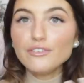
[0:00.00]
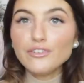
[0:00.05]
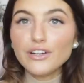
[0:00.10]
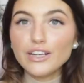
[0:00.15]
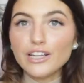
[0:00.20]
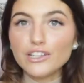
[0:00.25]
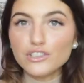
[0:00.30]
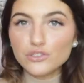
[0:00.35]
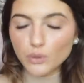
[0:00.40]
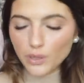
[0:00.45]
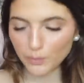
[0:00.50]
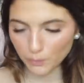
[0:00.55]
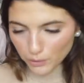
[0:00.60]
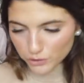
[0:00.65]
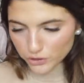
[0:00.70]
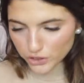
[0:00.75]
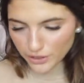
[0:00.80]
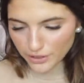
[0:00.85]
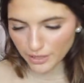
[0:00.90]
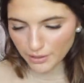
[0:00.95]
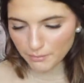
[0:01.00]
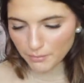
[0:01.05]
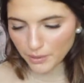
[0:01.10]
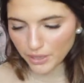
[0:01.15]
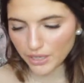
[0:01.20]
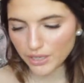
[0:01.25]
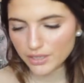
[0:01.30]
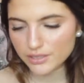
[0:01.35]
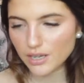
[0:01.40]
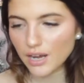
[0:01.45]
really enjoy watching them
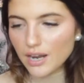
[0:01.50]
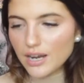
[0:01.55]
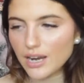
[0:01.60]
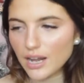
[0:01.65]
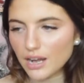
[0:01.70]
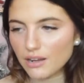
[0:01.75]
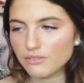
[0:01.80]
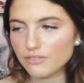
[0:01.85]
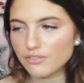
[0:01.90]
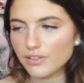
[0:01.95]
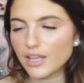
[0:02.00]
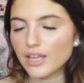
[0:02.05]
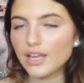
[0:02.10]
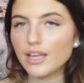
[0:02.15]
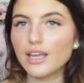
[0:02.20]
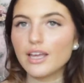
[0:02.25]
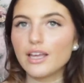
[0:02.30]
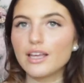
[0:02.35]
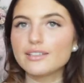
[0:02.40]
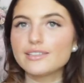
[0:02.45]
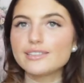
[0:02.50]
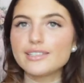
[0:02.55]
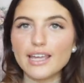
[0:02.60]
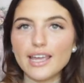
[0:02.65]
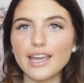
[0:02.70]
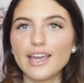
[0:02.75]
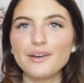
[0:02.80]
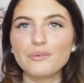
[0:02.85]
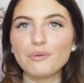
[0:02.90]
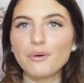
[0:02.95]
because I love
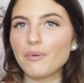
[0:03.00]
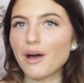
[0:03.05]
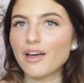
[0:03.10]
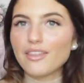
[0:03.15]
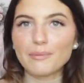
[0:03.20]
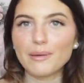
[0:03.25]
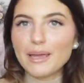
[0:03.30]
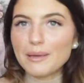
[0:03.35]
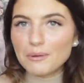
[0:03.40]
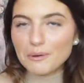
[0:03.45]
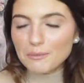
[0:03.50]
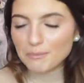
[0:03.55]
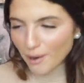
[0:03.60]
seeing what other people